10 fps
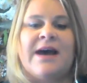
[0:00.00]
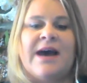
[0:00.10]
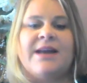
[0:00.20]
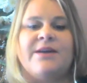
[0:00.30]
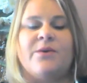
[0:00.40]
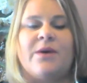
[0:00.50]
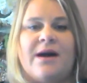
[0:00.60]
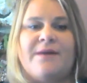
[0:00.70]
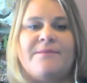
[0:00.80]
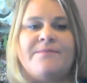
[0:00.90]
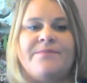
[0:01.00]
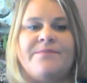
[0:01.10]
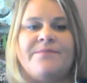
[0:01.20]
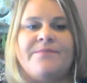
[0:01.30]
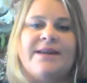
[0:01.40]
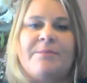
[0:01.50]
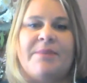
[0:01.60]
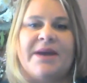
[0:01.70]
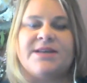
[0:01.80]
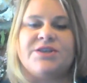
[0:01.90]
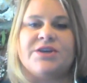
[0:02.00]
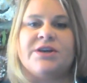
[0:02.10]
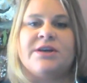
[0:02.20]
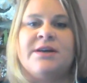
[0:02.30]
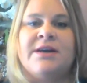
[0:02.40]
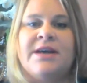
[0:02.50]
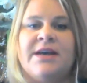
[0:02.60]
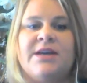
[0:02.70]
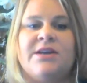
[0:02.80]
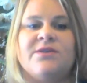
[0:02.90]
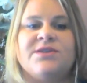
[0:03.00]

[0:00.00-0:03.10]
how to edit a picture, you know.